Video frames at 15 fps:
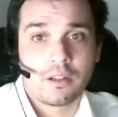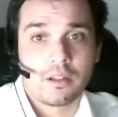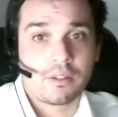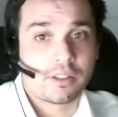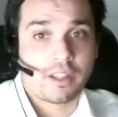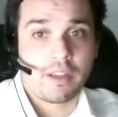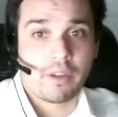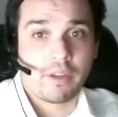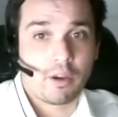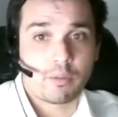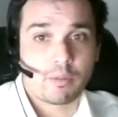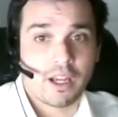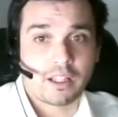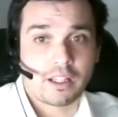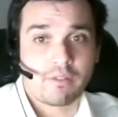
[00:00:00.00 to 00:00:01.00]
just giving you
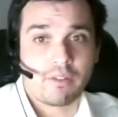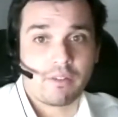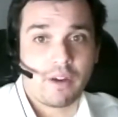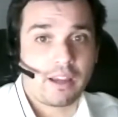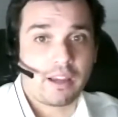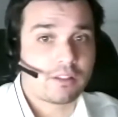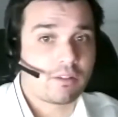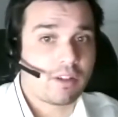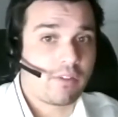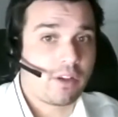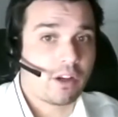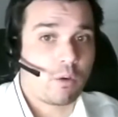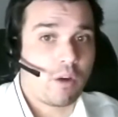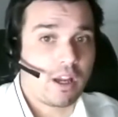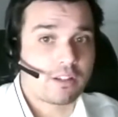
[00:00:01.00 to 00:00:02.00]
objective advice. So even
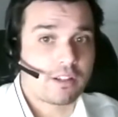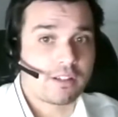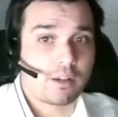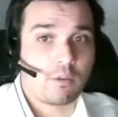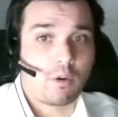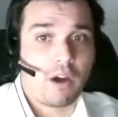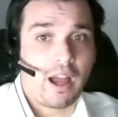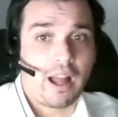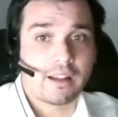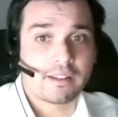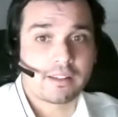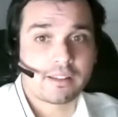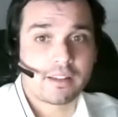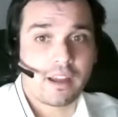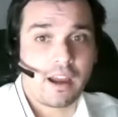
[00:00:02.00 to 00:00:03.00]
your questions like, well, how does
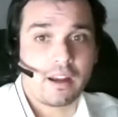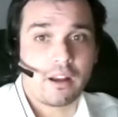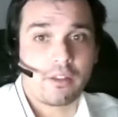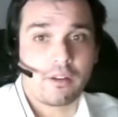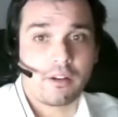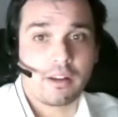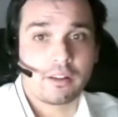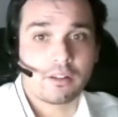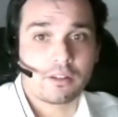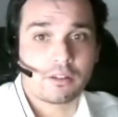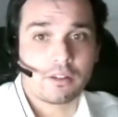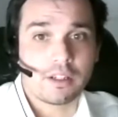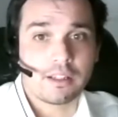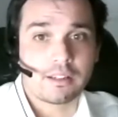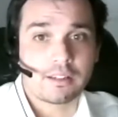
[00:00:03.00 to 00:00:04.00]
this tie to other
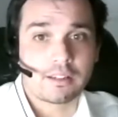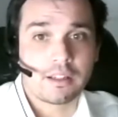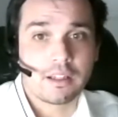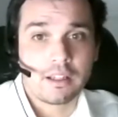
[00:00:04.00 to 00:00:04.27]
industries?